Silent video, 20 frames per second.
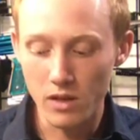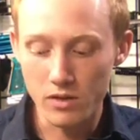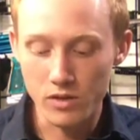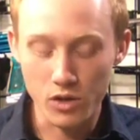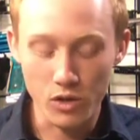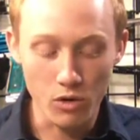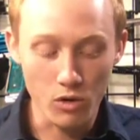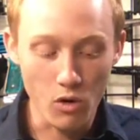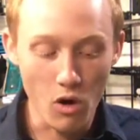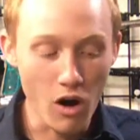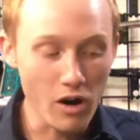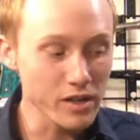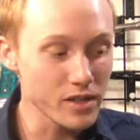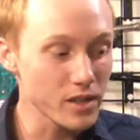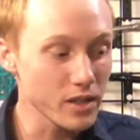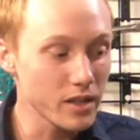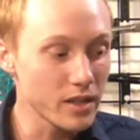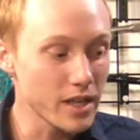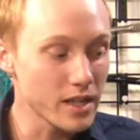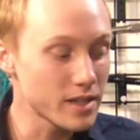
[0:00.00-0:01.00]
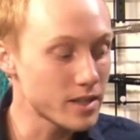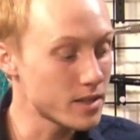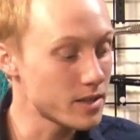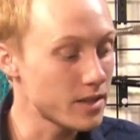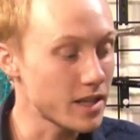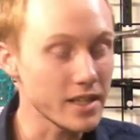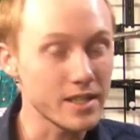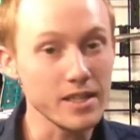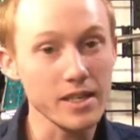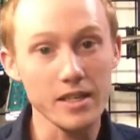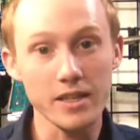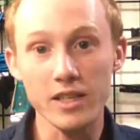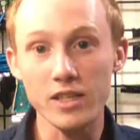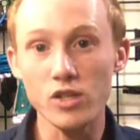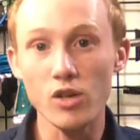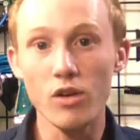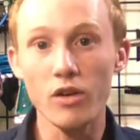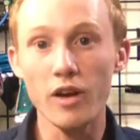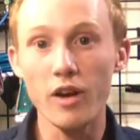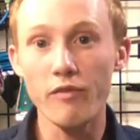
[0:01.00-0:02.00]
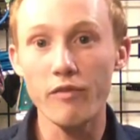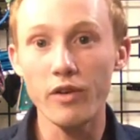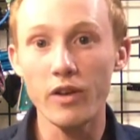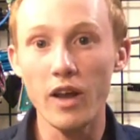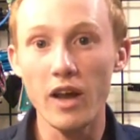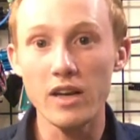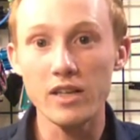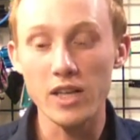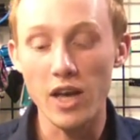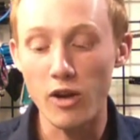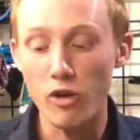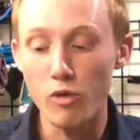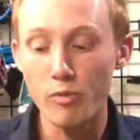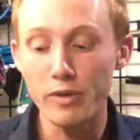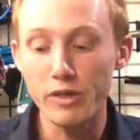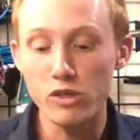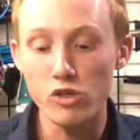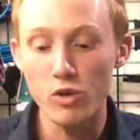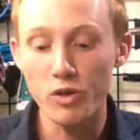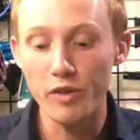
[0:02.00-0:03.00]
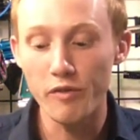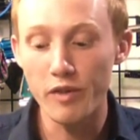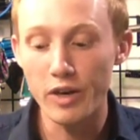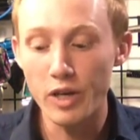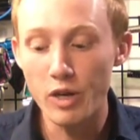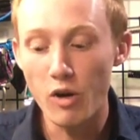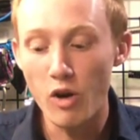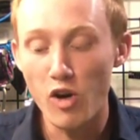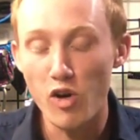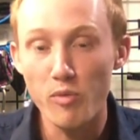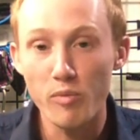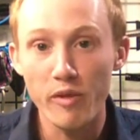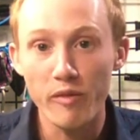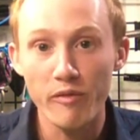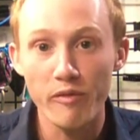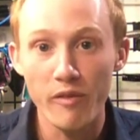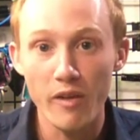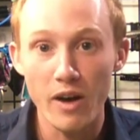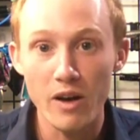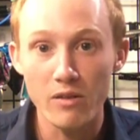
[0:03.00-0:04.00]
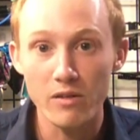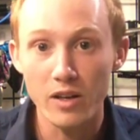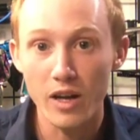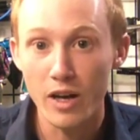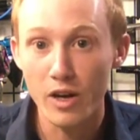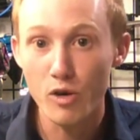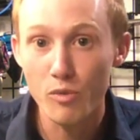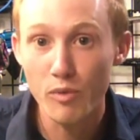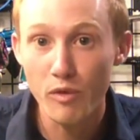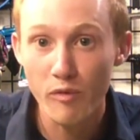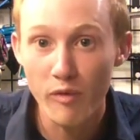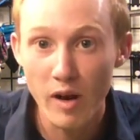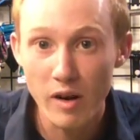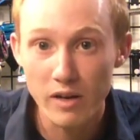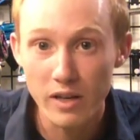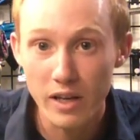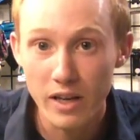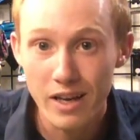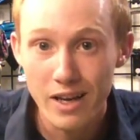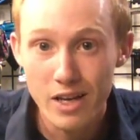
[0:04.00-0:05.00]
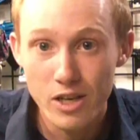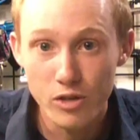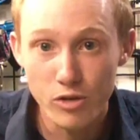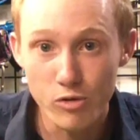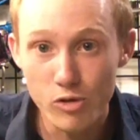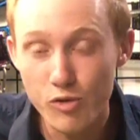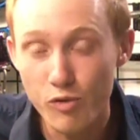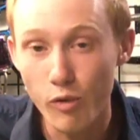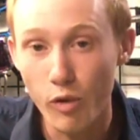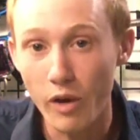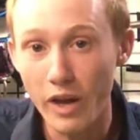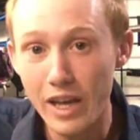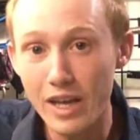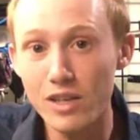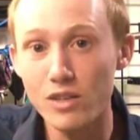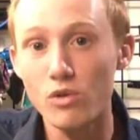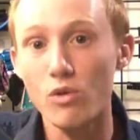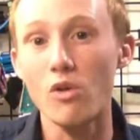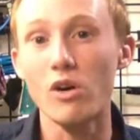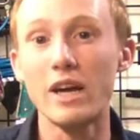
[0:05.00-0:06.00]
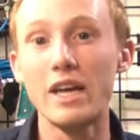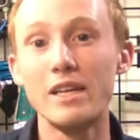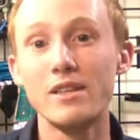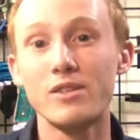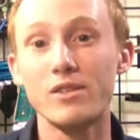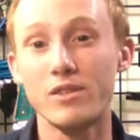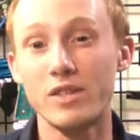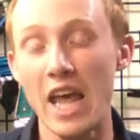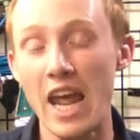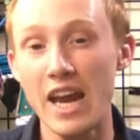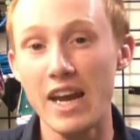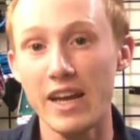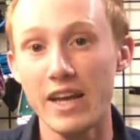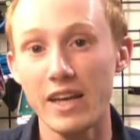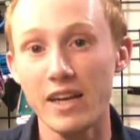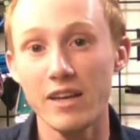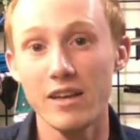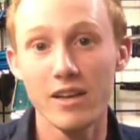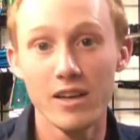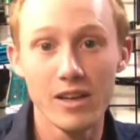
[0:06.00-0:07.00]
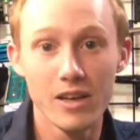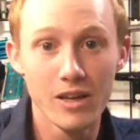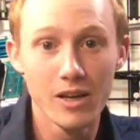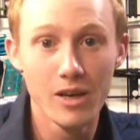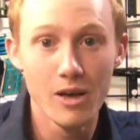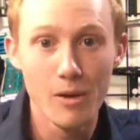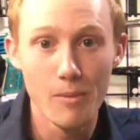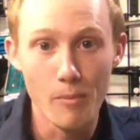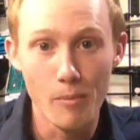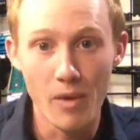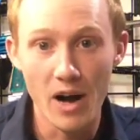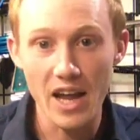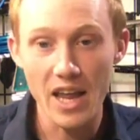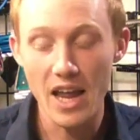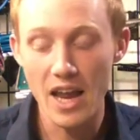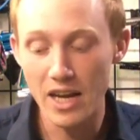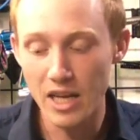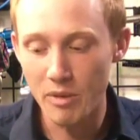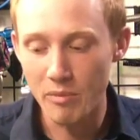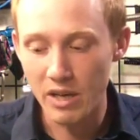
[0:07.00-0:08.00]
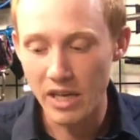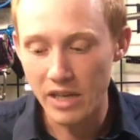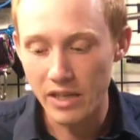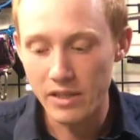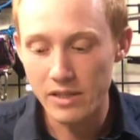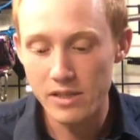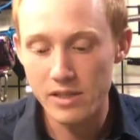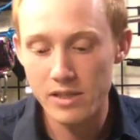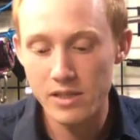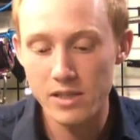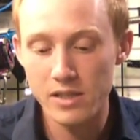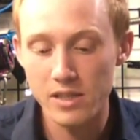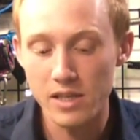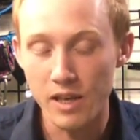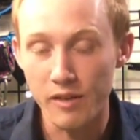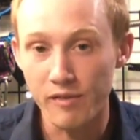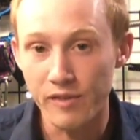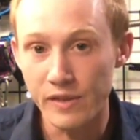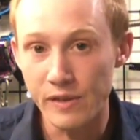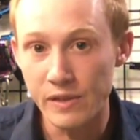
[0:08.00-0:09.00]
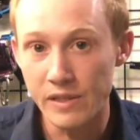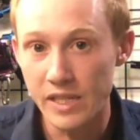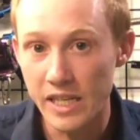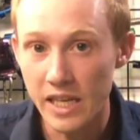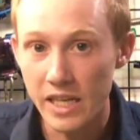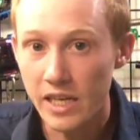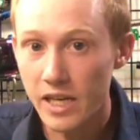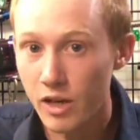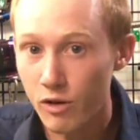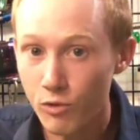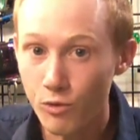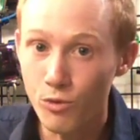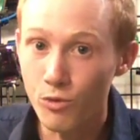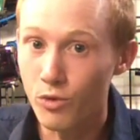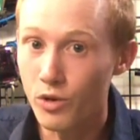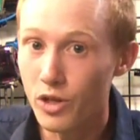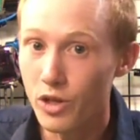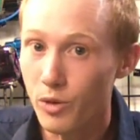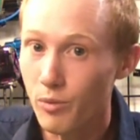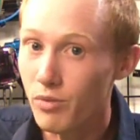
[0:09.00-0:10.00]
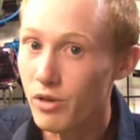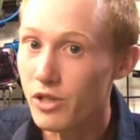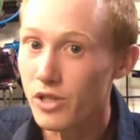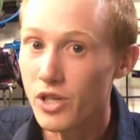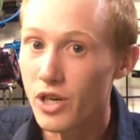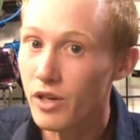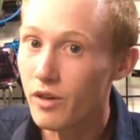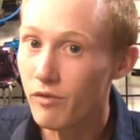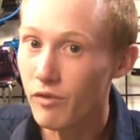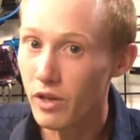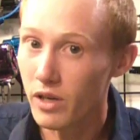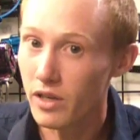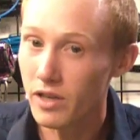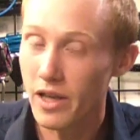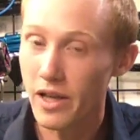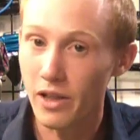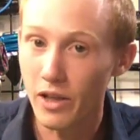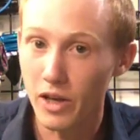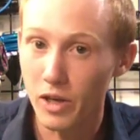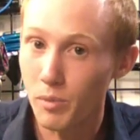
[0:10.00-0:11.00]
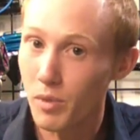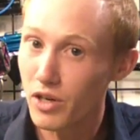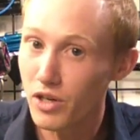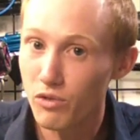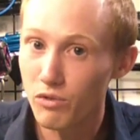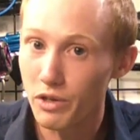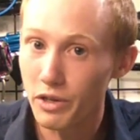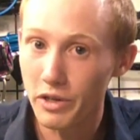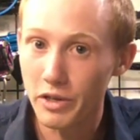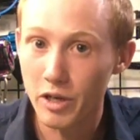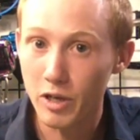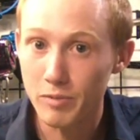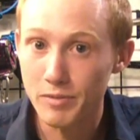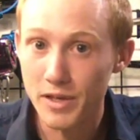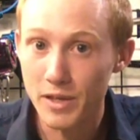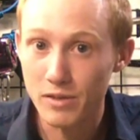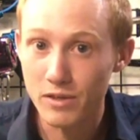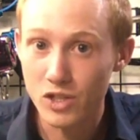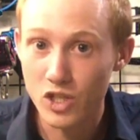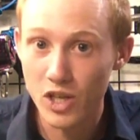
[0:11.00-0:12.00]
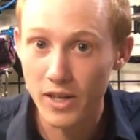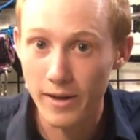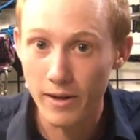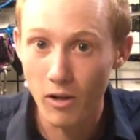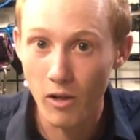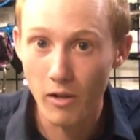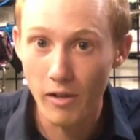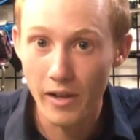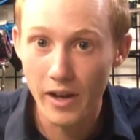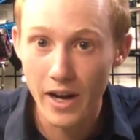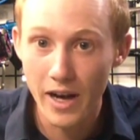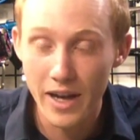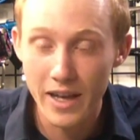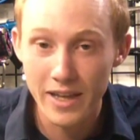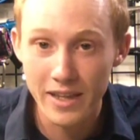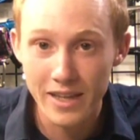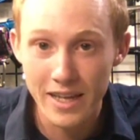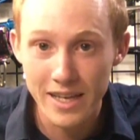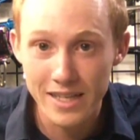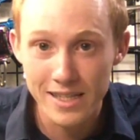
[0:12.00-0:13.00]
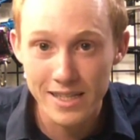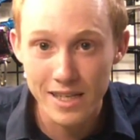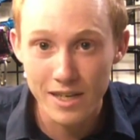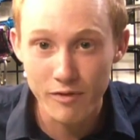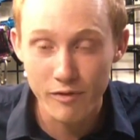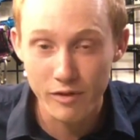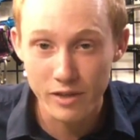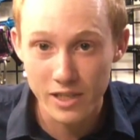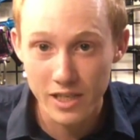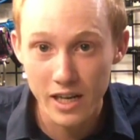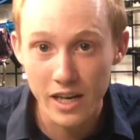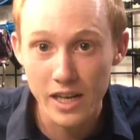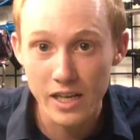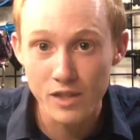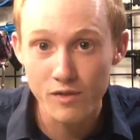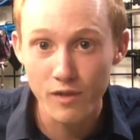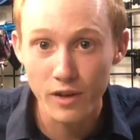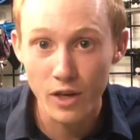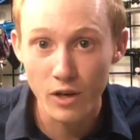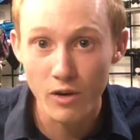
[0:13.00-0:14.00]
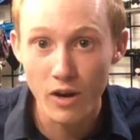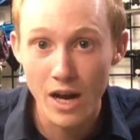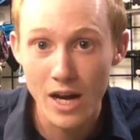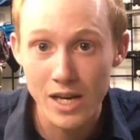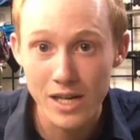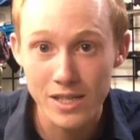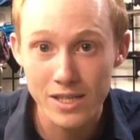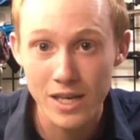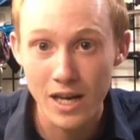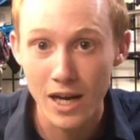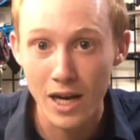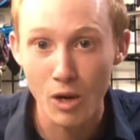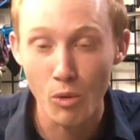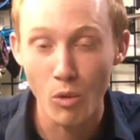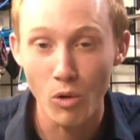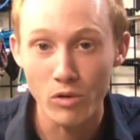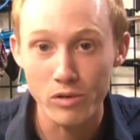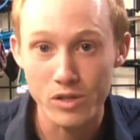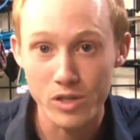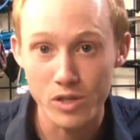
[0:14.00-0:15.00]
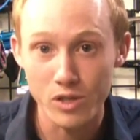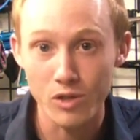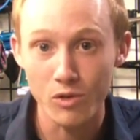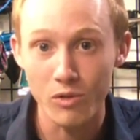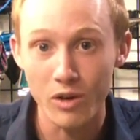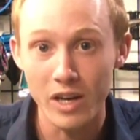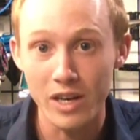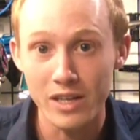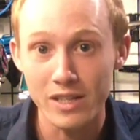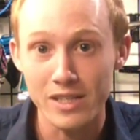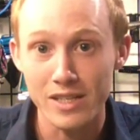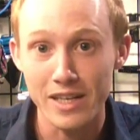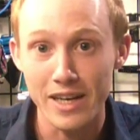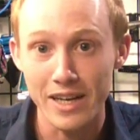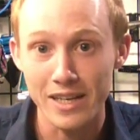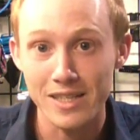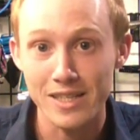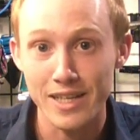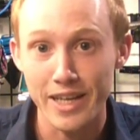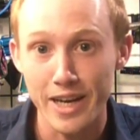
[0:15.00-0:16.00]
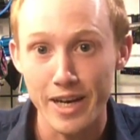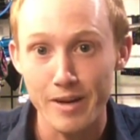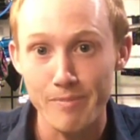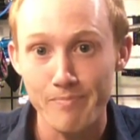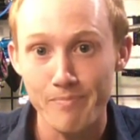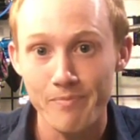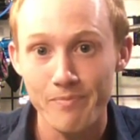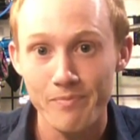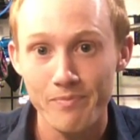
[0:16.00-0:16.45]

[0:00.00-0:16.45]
So honestly, that's it. That's all I got for you guys. I hope you enjoyed the video. I hope you found it useful and or entertaining by any means. If you did, I'd really appreciate it if you hit that like button. It really helps out the channel a lot. And that's it for today's video, guys. I will see you guys next time.